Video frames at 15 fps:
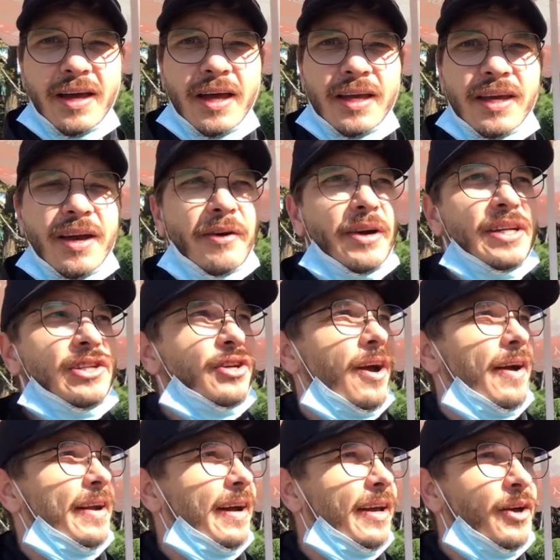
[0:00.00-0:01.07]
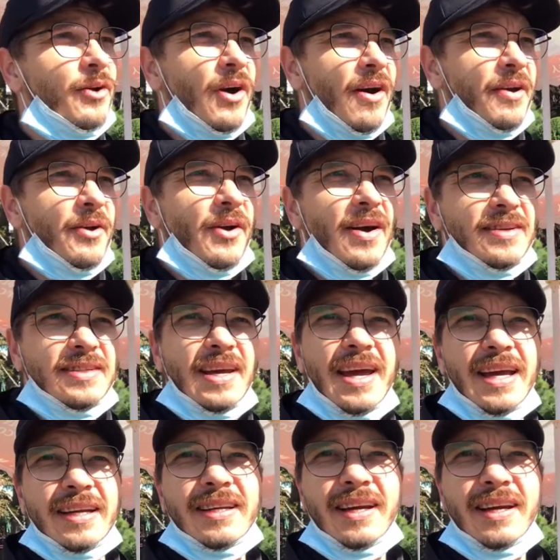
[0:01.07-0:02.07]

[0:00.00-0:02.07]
here in China. You can't say it.